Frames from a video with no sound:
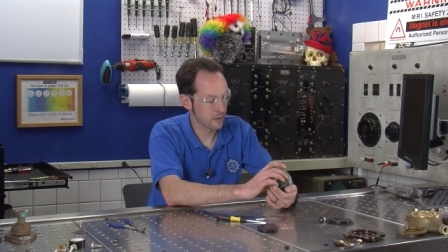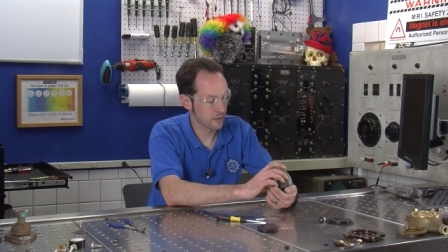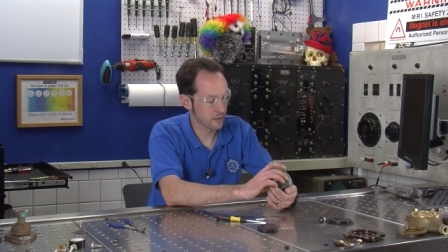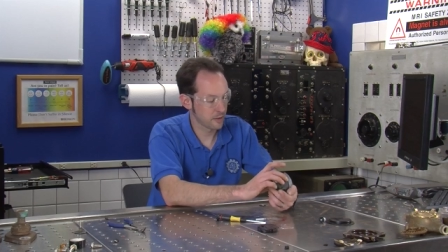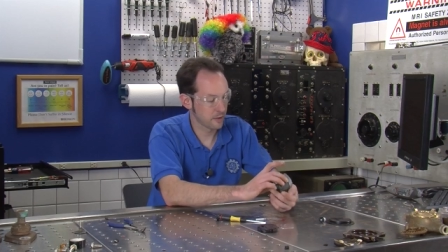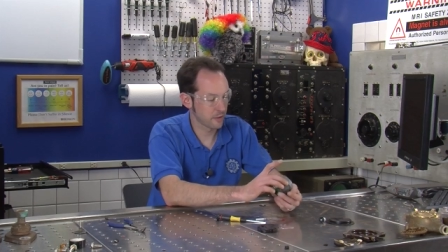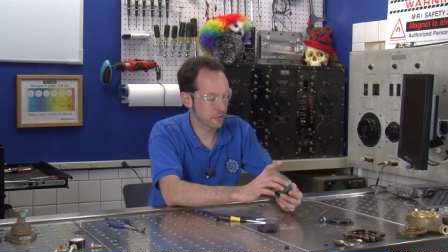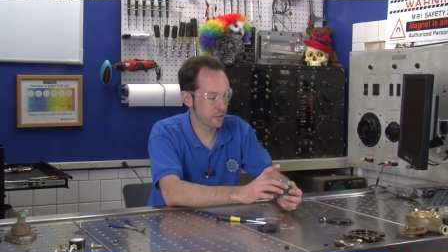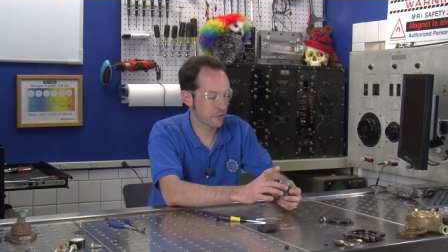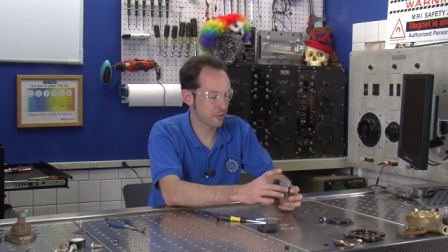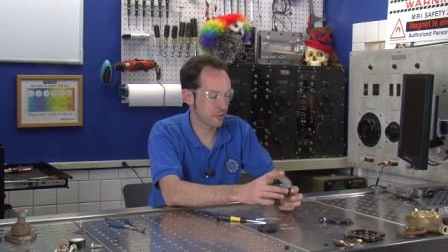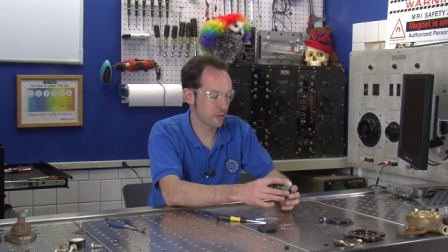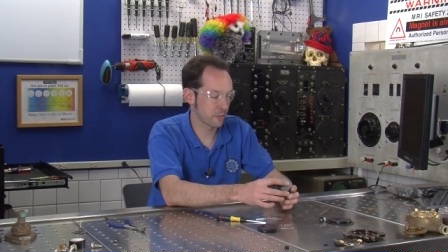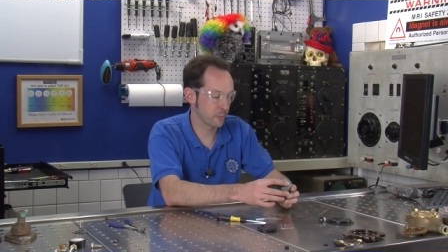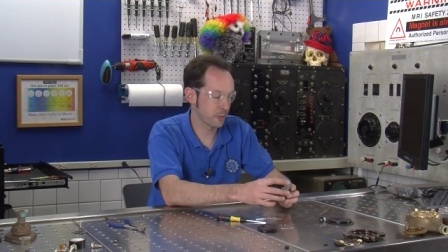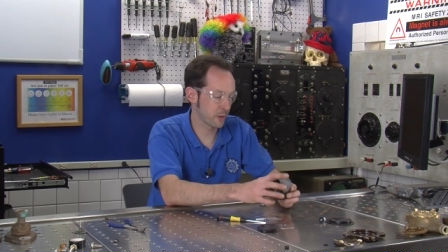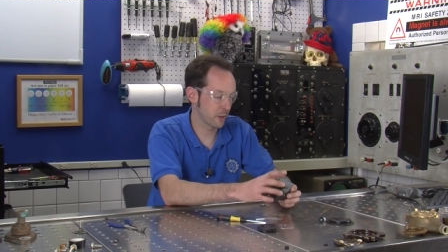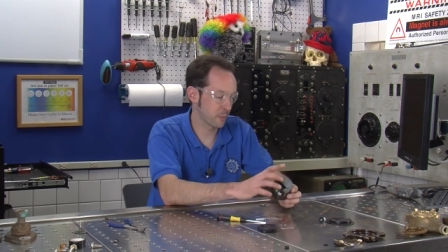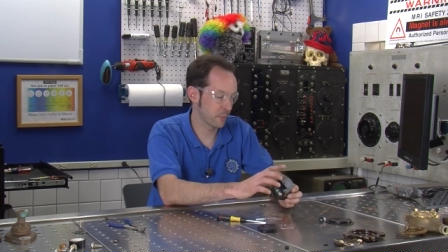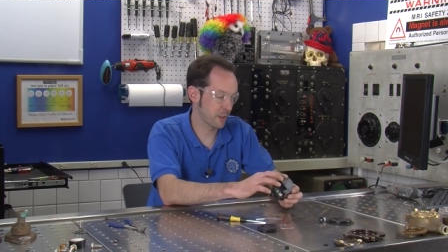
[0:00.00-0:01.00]
And this is going to
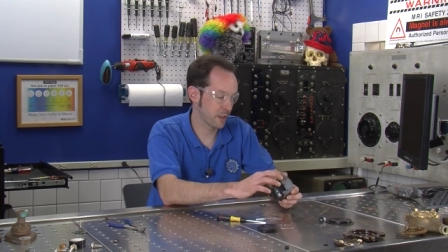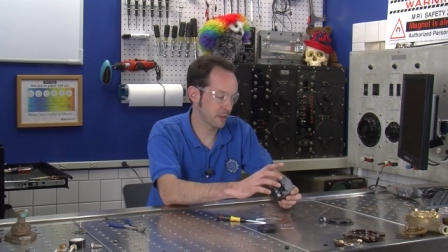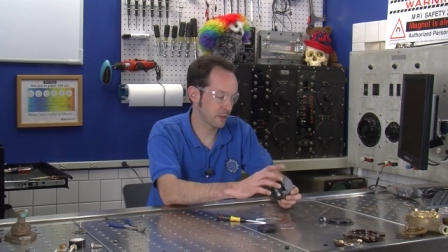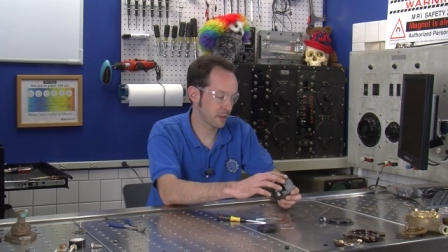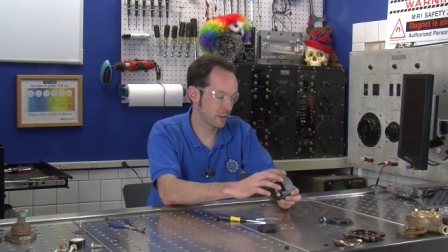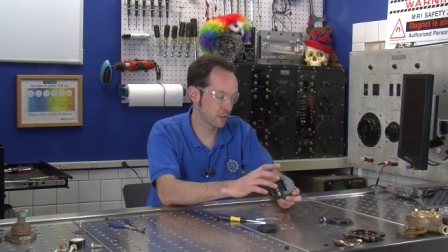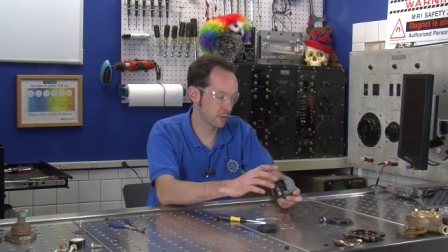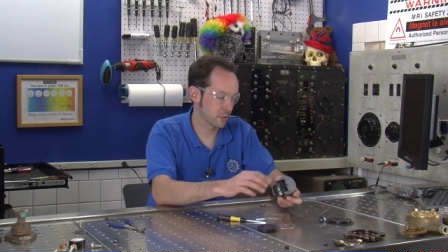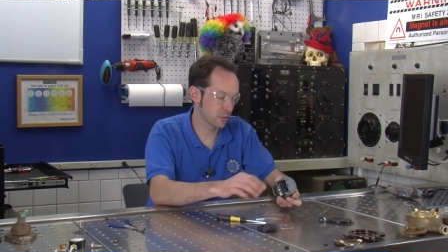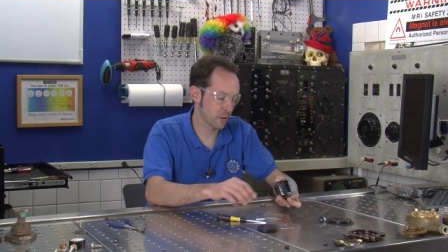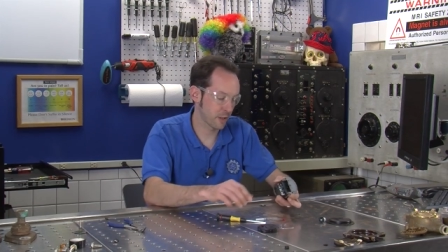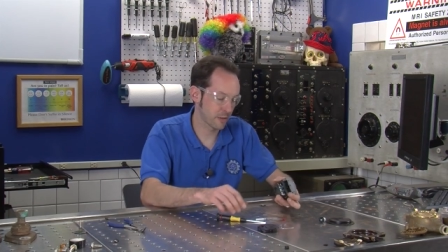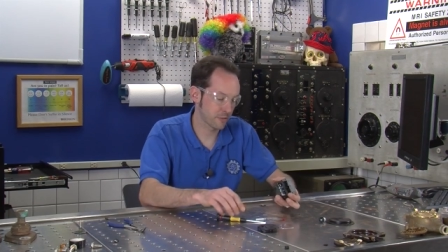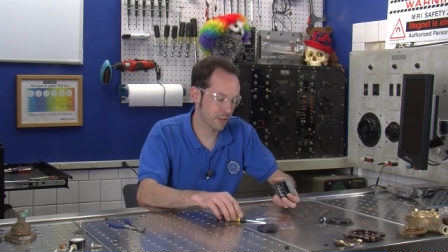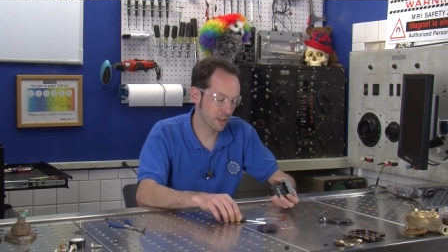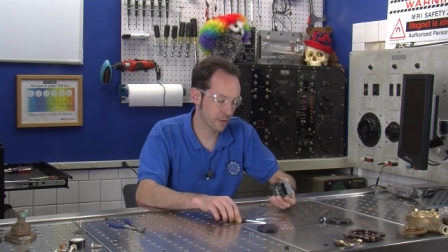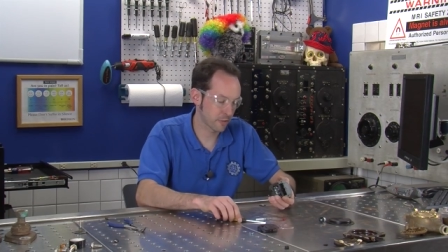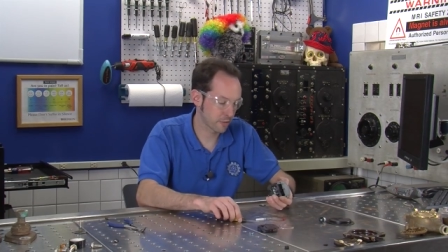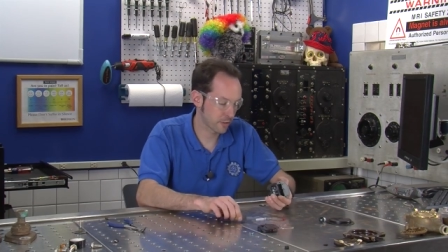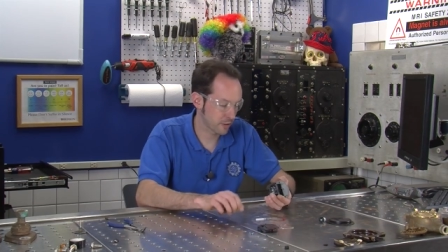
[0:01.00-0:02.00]
be our main gear drive
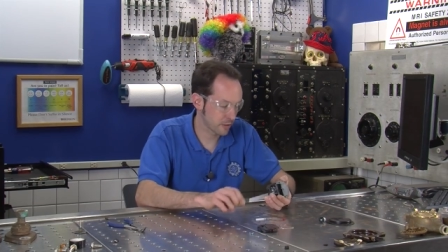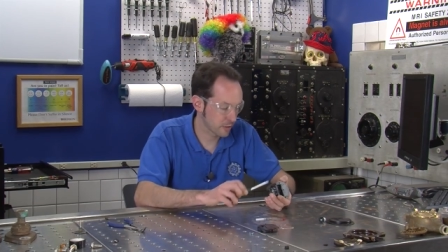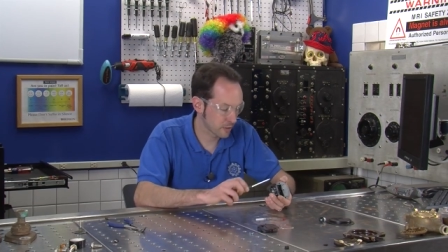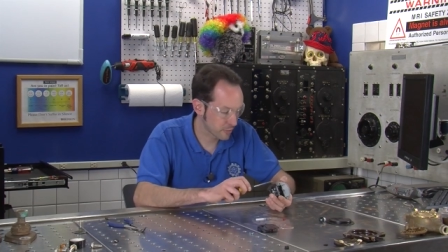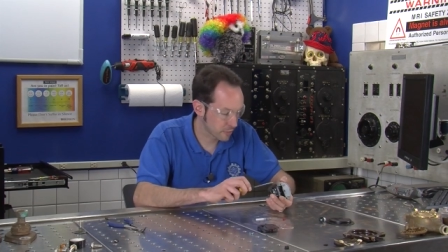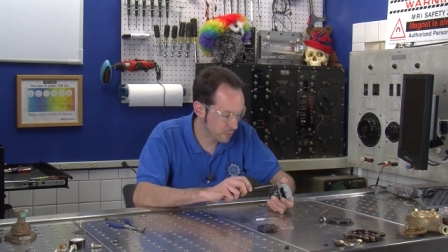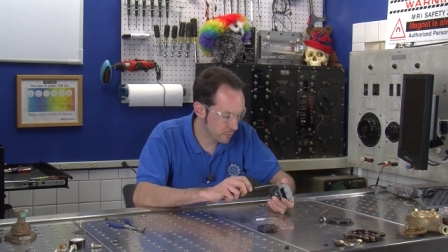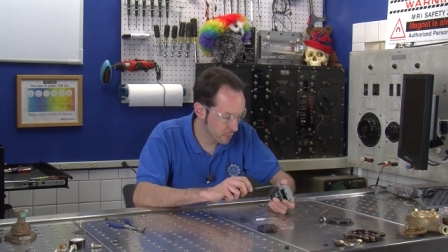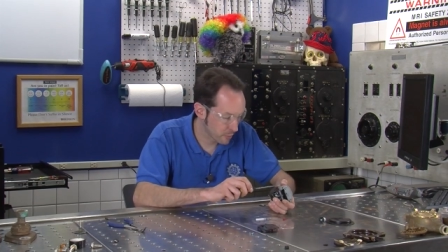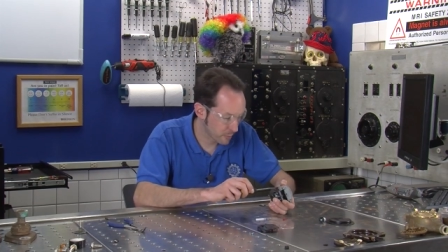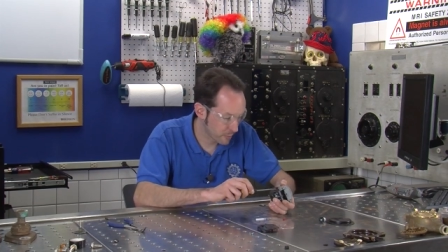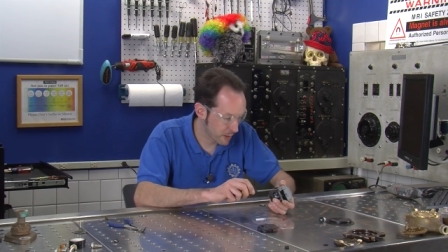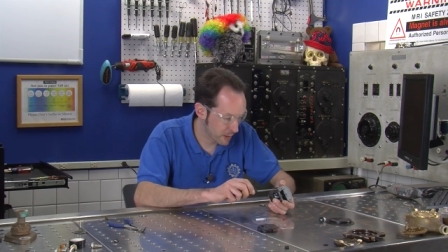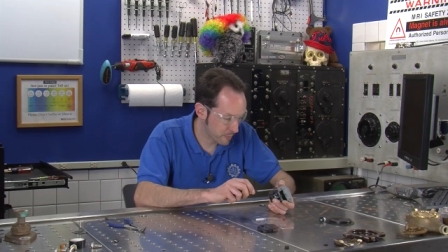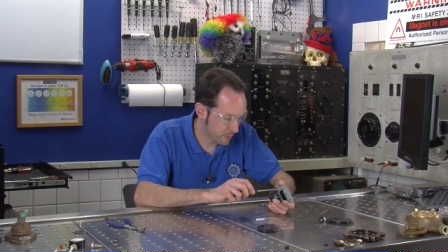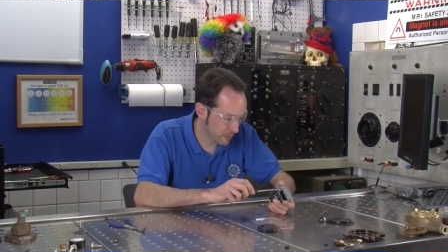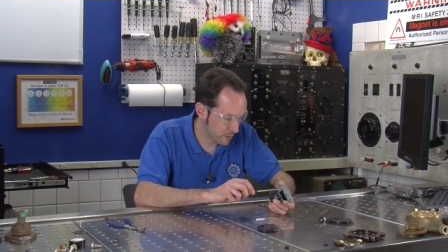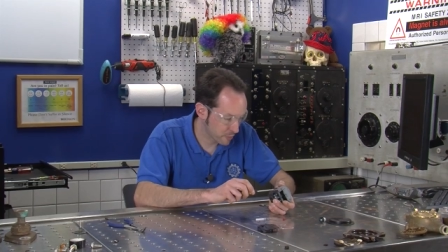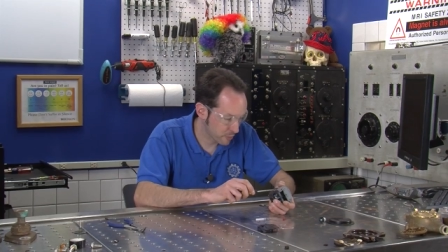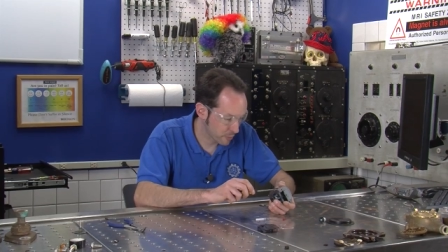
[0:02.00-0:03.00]
housing here, so we'll
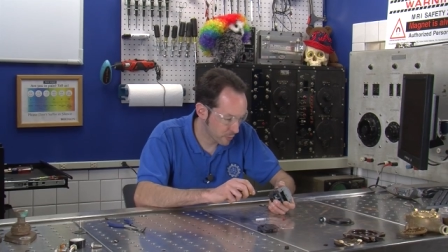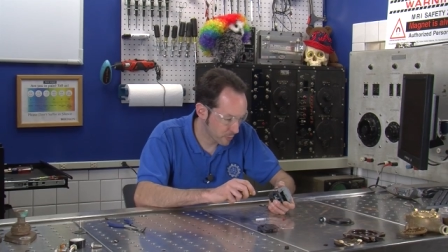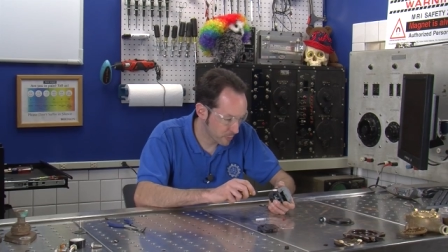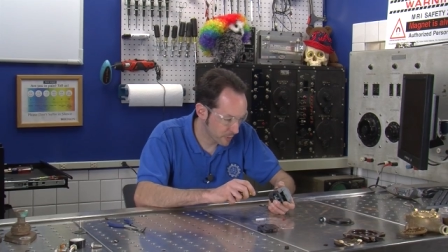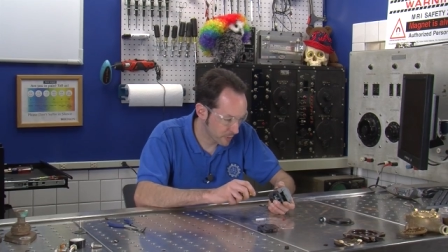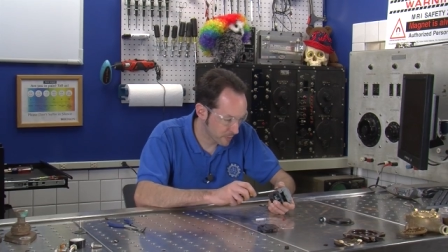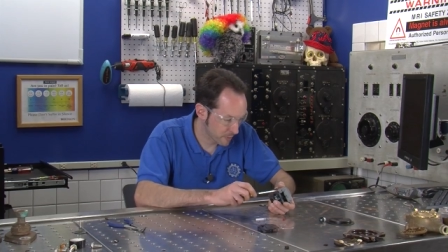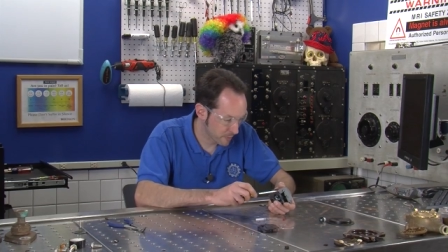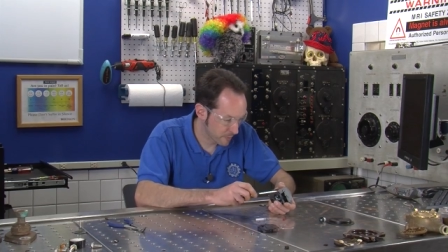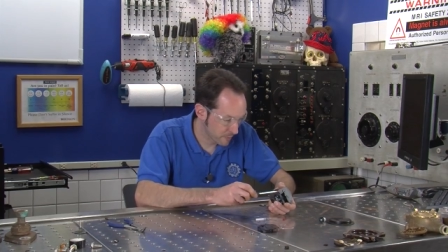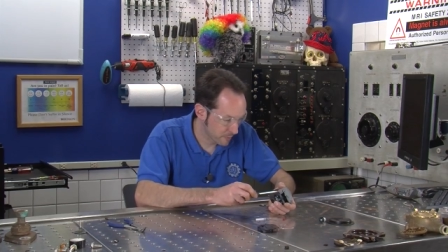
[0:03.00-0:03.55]
pop this open.